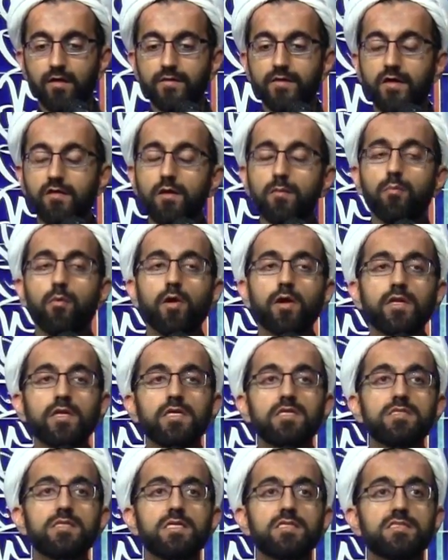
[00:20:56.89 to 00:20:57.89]
The other point
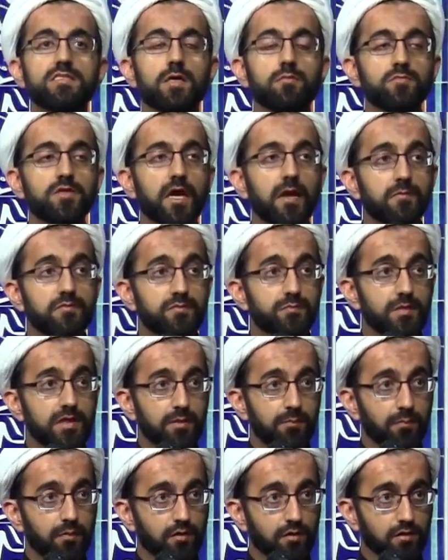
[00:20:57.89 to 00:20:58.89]
is that sometimes
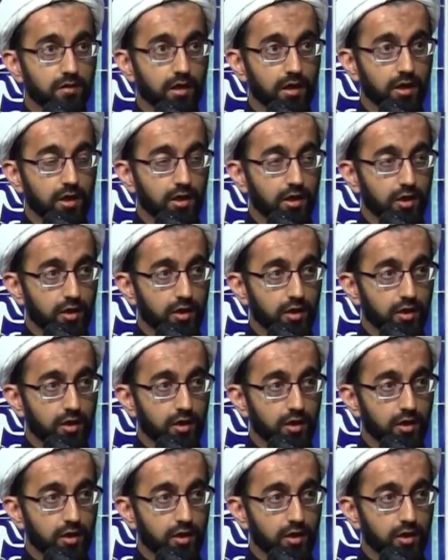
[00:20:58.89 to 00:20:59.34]
people